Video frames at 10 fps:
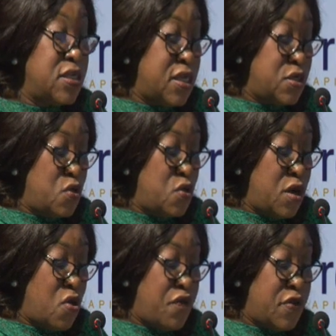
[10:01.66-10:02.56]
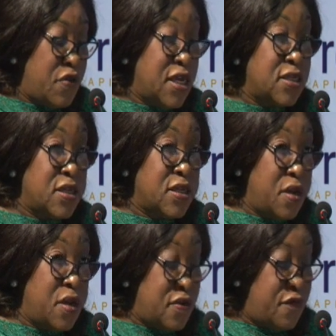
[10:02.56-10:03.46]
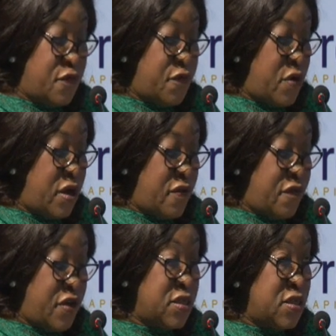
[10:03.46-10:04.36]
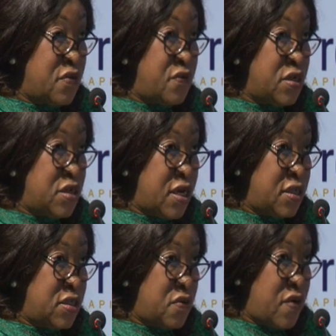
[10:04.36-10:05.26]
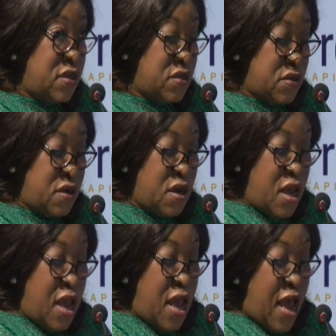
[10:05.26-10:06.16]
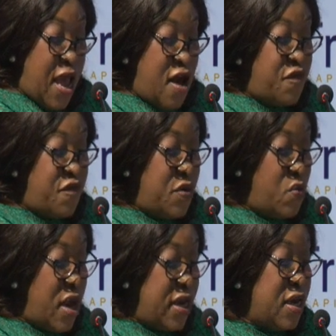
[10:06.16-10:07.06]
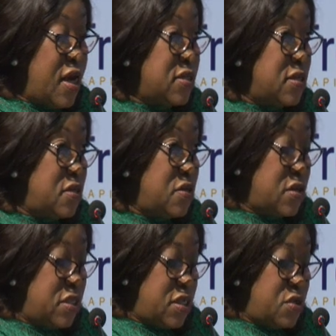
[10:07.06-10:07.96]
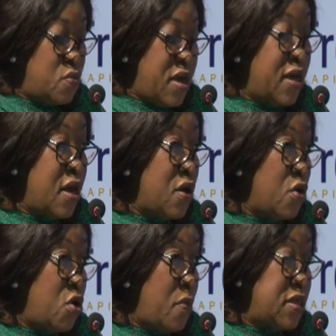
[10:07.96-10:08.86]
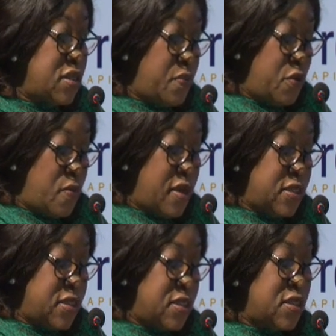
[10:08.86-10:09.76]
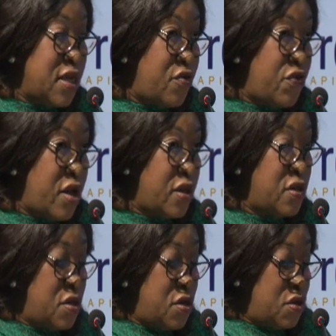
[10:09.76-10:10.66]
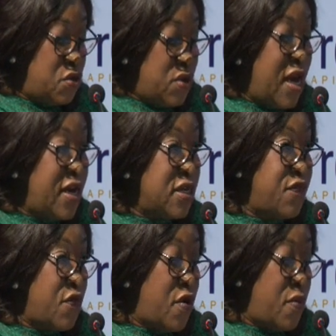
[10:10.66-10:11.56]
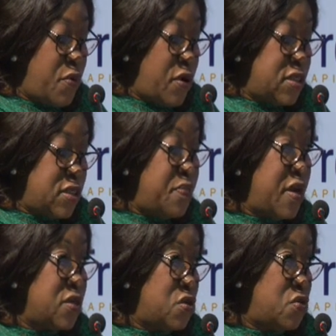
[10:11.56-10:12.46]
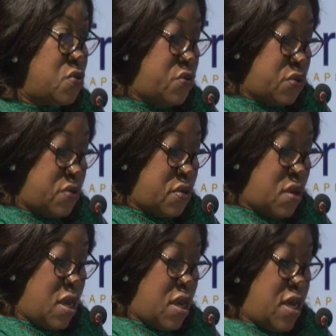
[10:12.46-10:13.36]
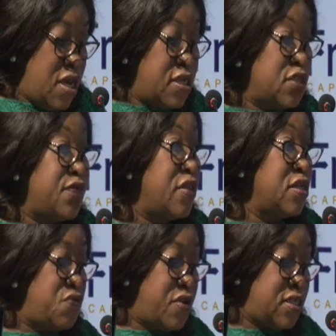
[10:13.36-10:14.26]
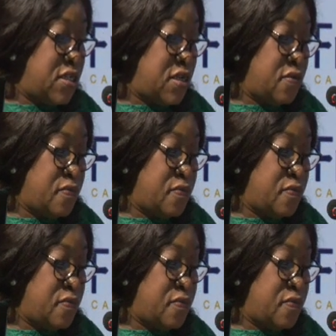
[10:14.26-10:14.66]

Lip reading: assuming office as the Minister for Foreign Affairs and Regional Integration, I have been working assiduously to make economic diplomacy central to Ghana's foreign policy pursuits. It is for this reason